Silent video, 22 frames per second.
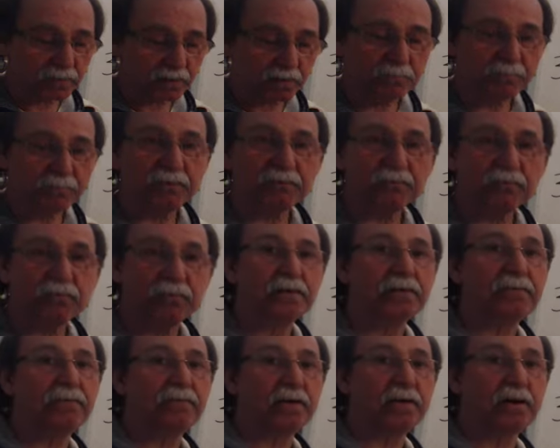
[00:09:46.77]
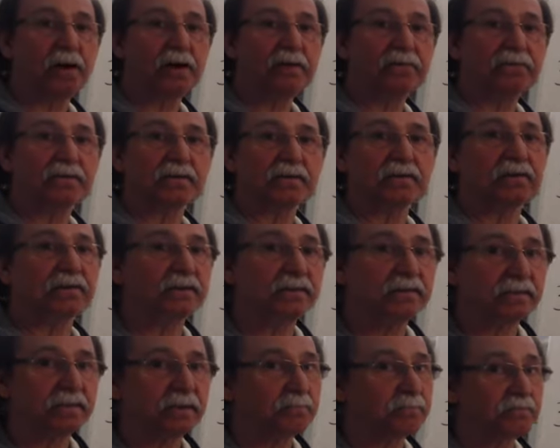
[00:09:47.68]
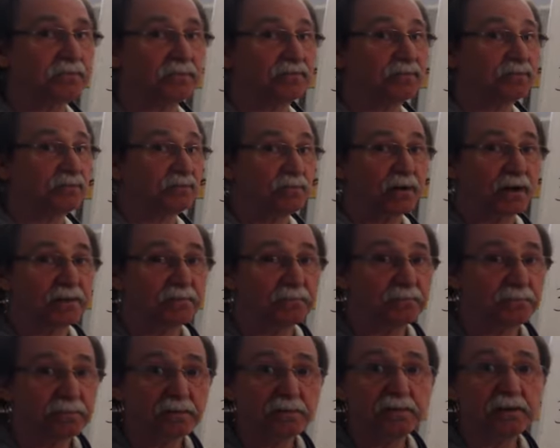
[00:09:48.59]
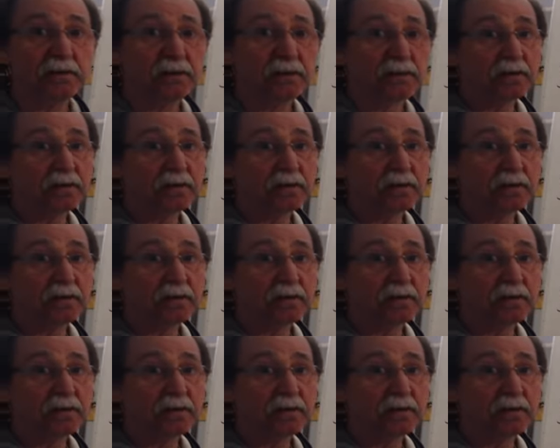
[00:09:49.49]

count by 25s, at least up to 200.